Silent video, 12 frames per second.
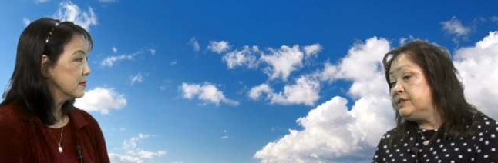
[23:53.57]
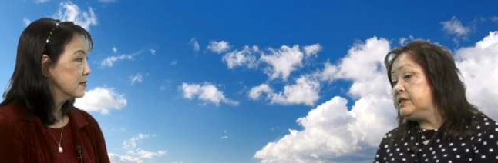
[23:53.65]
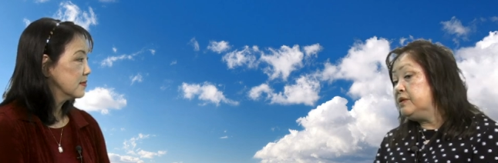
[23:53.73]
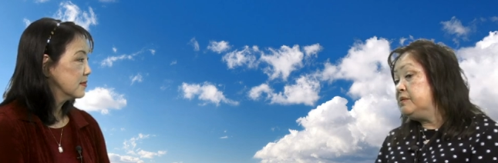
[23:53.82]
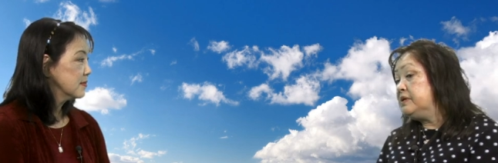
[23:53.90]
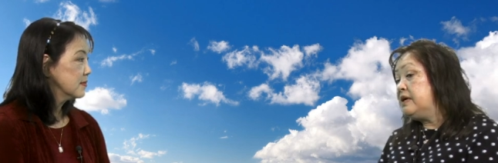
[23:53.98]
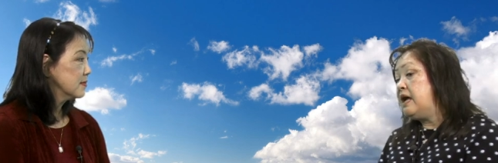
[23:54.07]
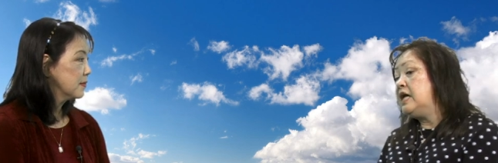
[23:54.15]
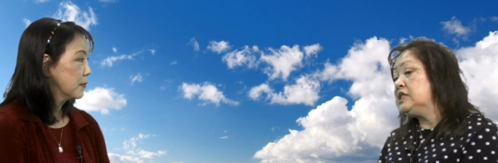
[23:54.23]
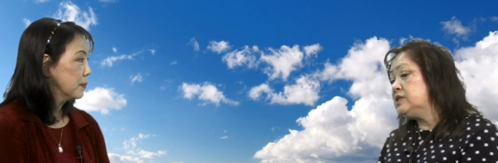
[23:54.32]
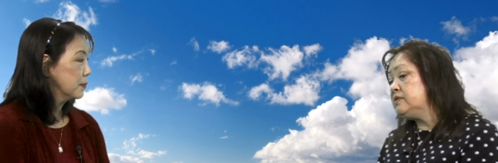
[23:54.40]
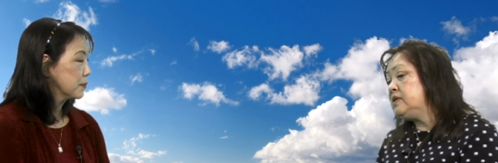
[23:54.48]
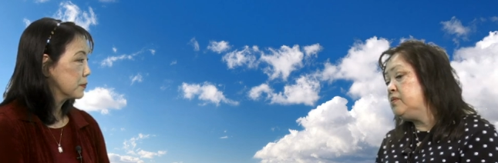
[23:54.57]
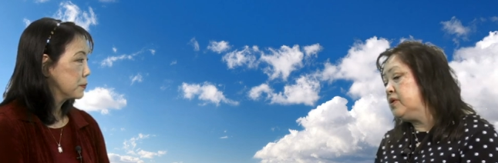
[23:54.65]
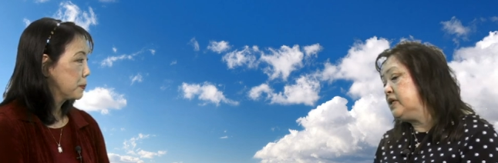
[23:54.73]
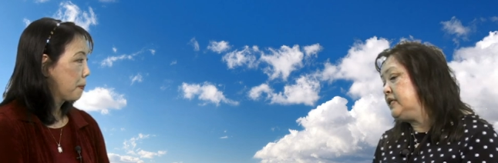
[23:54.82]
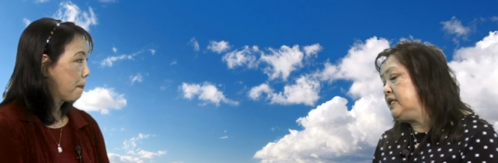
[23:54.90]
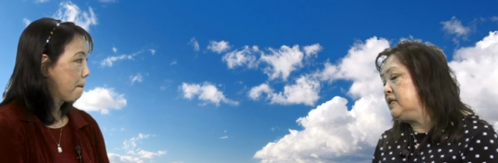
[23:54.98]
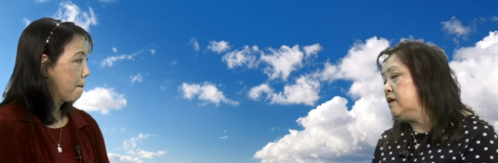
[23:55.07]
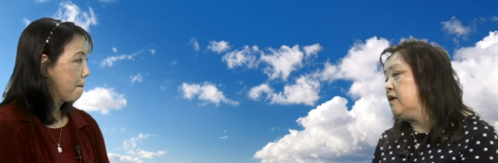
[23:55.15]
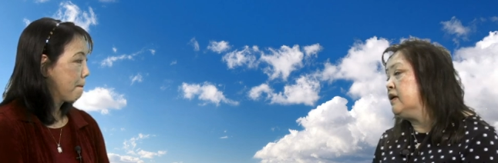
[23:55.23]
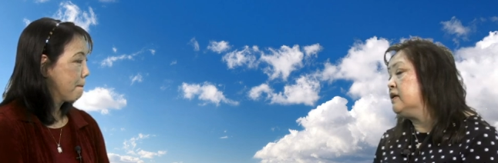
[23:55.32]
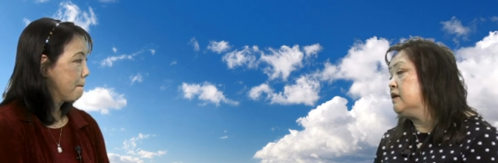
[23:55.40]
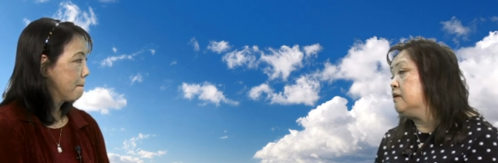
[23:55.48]
Speaker 1: so we're actually working
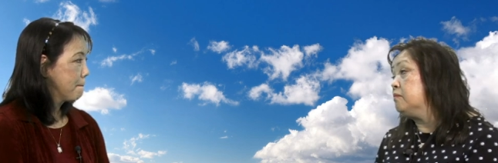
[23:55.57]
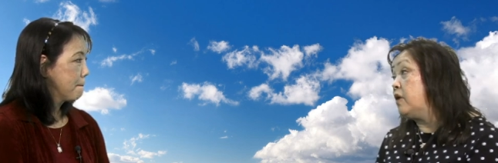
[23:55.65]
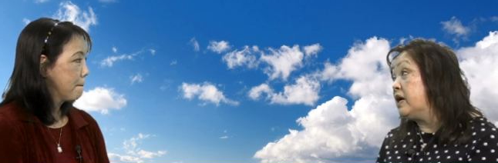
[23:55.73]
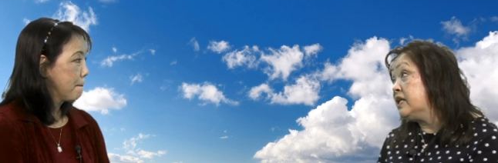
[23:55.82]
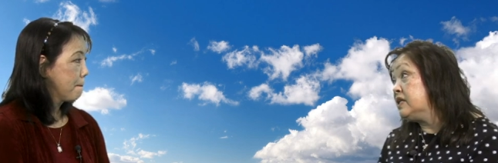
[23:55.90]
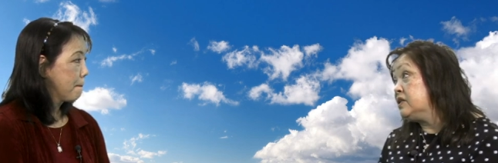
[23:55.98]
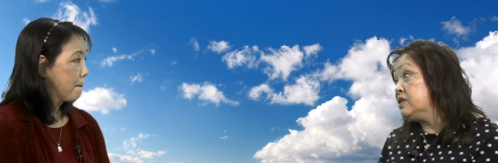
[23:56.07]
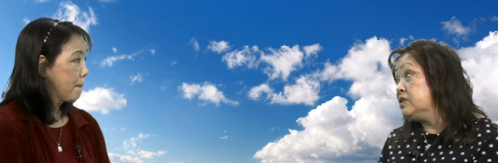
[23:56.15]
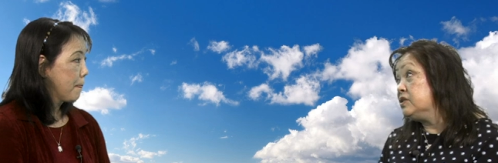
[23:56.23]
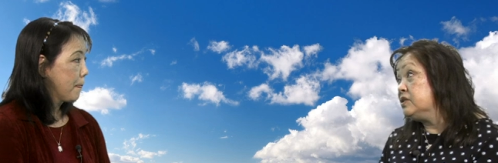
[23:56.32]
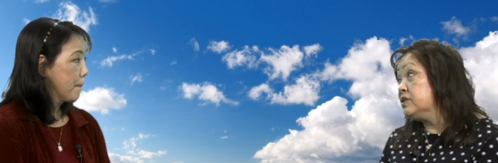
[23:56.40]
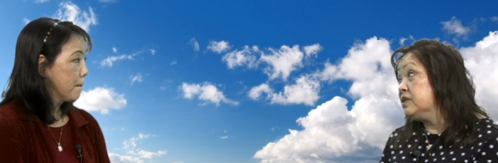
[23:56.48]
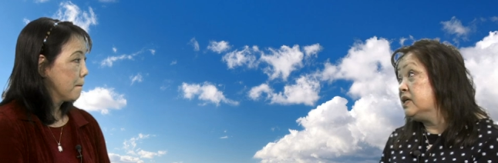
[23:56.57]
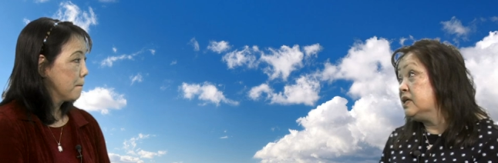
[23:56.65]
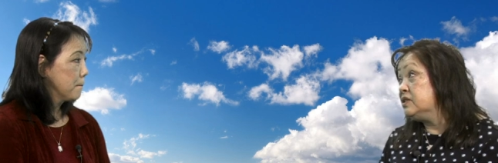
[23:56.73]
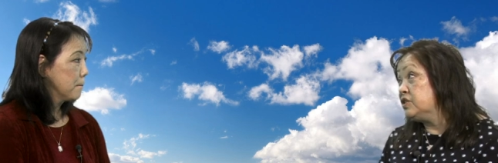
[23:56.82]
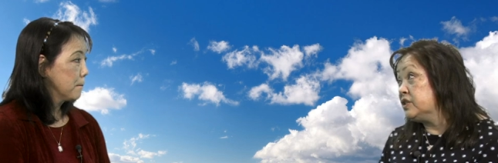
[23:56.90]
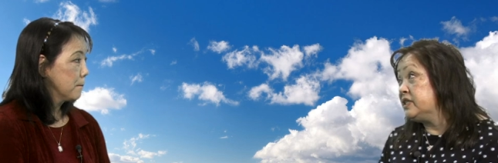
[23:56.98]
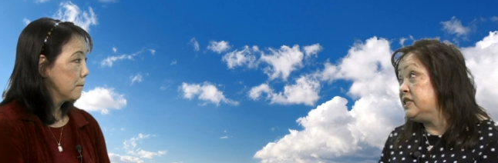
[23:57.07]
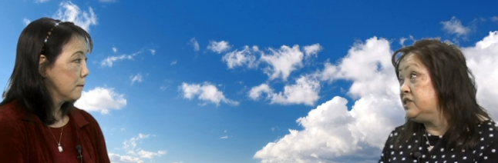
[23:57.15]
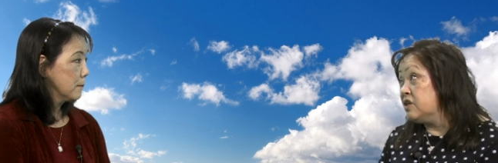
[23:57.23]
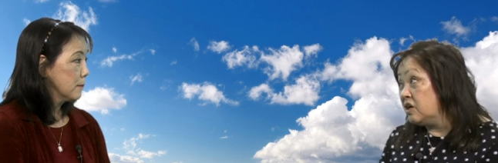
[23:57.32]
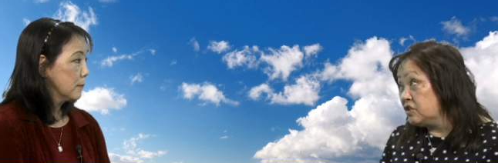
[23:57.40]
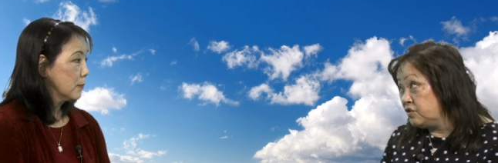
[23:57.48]
on a marlin jerky
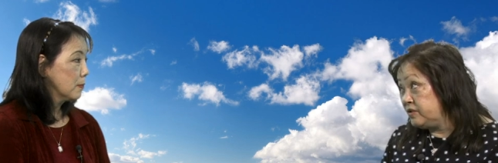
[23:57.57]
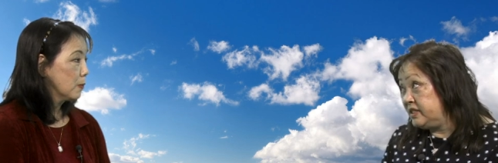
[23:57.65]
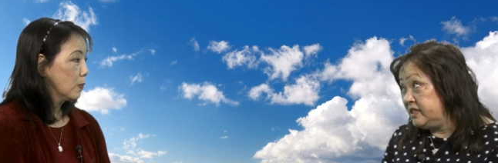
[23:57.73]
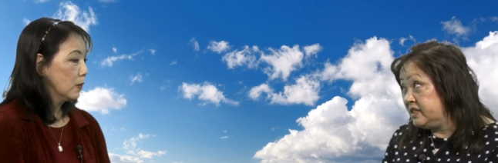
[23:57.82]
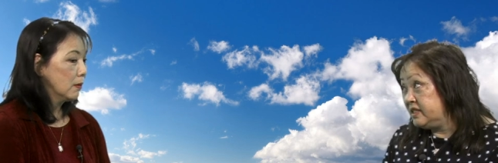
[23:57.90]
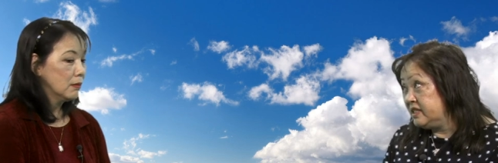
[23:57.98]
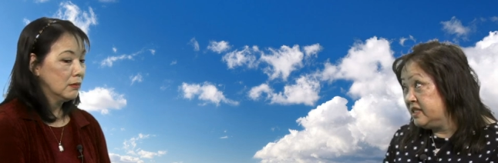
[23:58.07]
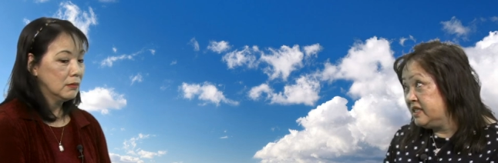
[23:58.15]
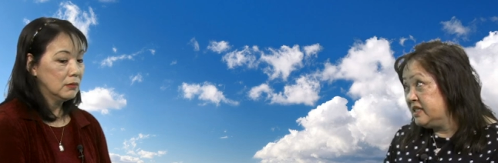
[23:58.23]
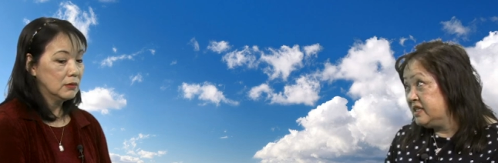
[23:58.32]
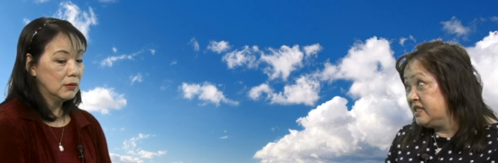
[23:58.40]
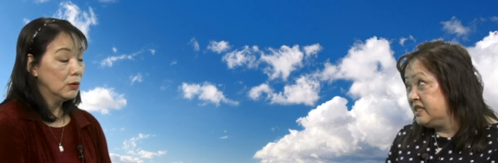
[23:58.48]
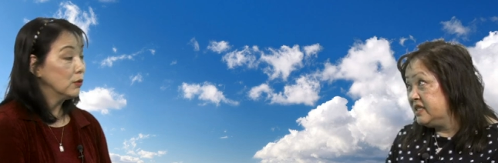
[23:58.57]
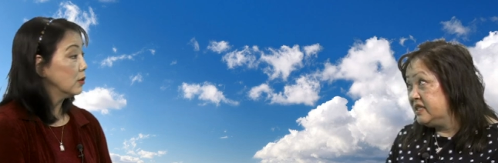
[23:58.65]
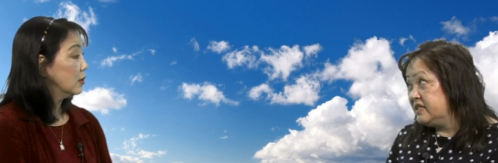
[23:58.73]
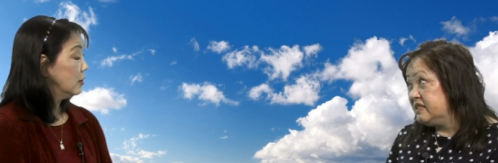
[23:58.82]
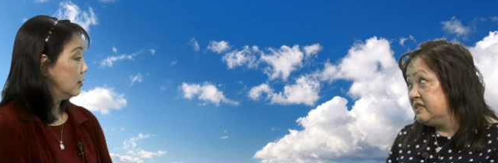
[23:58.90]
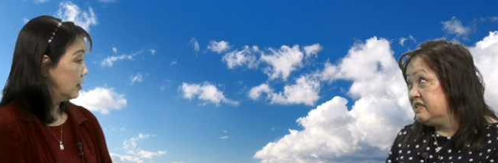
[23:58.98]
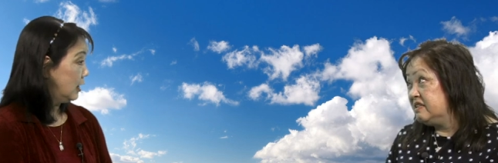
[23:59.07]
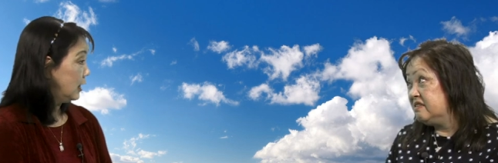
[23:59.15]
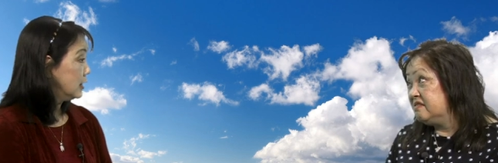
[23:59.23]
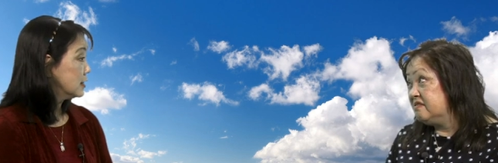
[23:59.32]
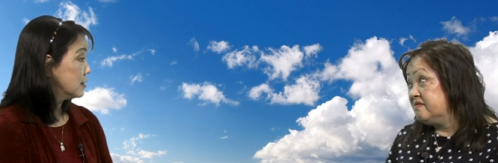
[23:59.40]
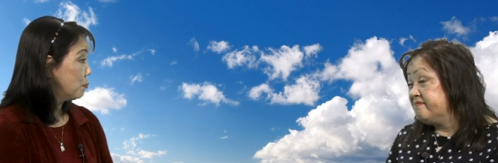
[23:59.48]
dog treat.
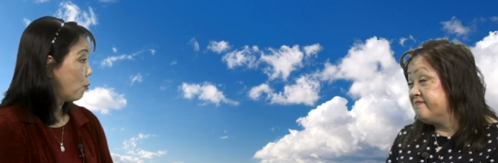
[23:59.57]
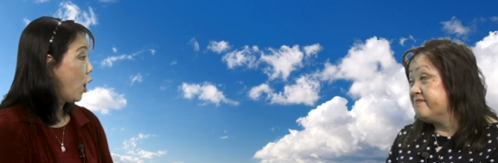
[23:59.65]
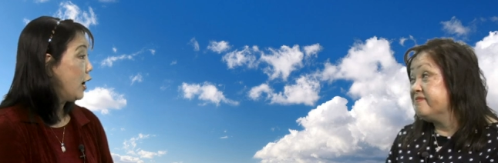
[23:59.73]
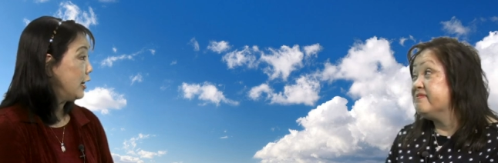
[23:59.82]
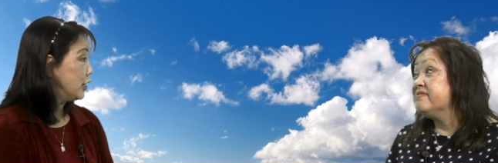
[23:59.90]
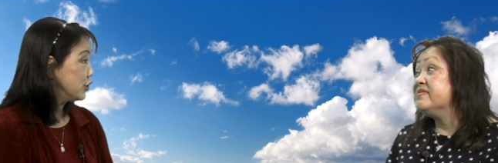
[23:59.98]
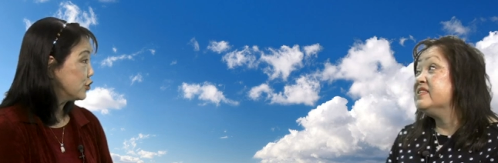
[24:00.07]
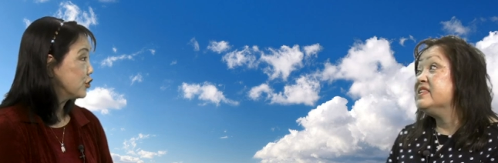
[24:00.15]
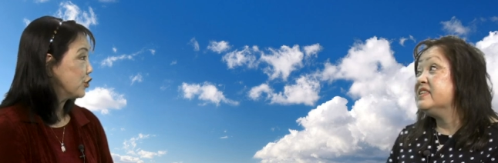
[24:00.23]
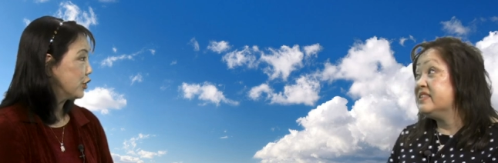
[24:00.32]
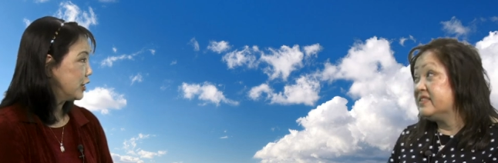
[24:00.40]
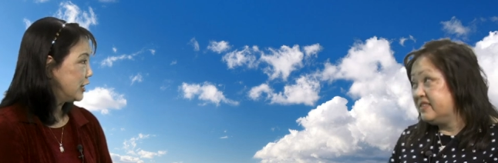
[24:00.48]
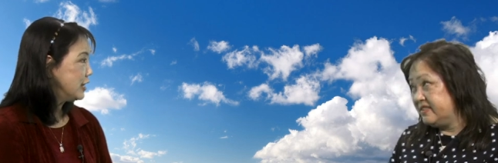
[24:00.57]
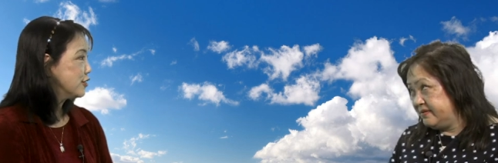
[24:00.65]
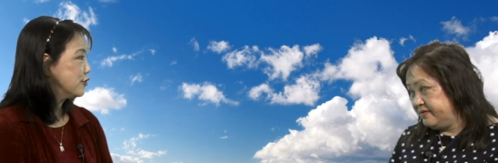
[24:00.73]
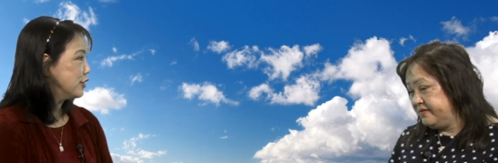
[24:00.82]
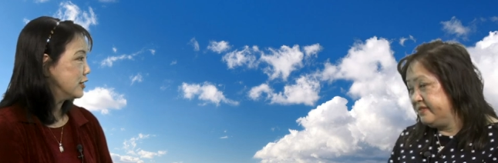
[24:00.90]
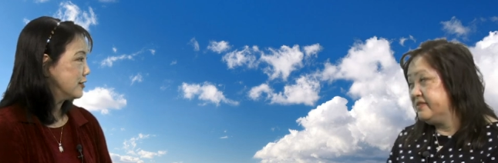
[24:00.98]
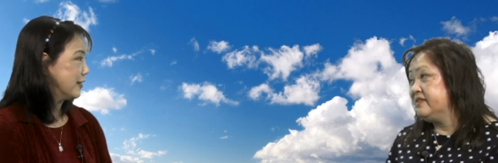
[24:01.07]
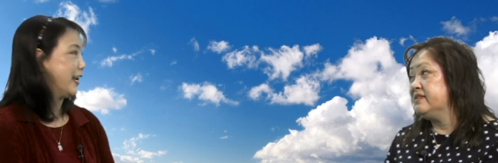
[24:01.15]
Speaker 2: Nice. Marlin jerky treats.